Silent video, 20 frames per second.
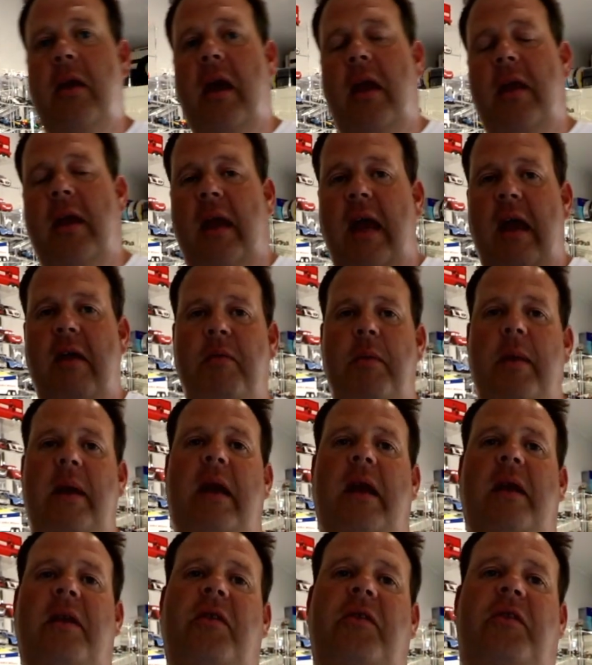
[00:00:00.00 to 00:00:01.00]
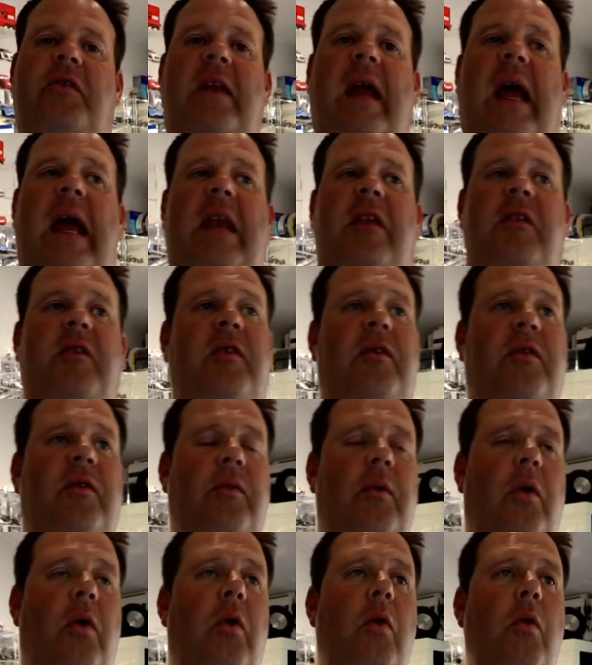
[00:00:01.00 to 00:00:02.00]
I think everybody understands
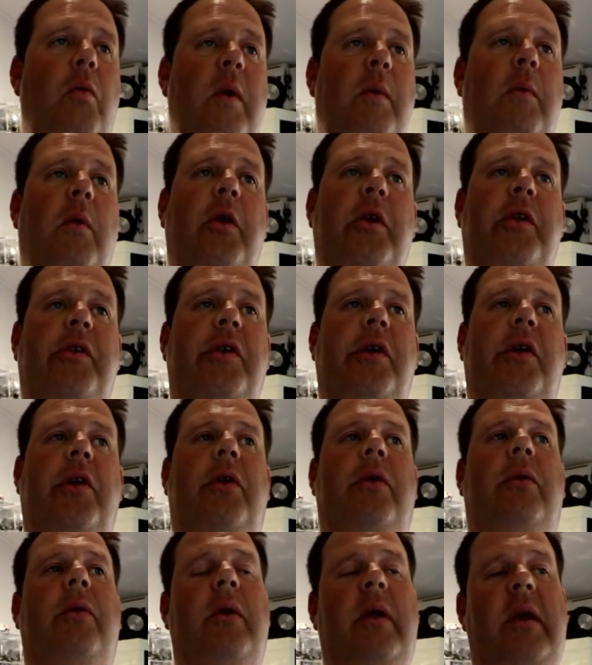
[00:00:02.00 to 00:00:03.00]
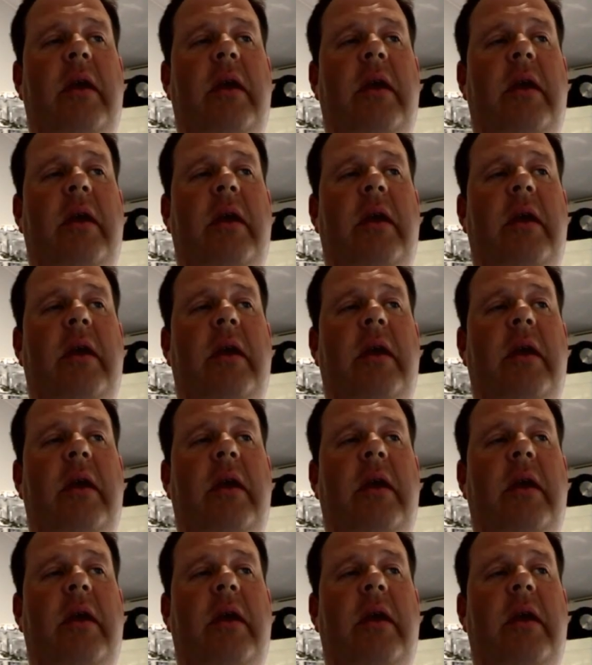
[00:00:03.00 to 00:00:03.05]
all we want to do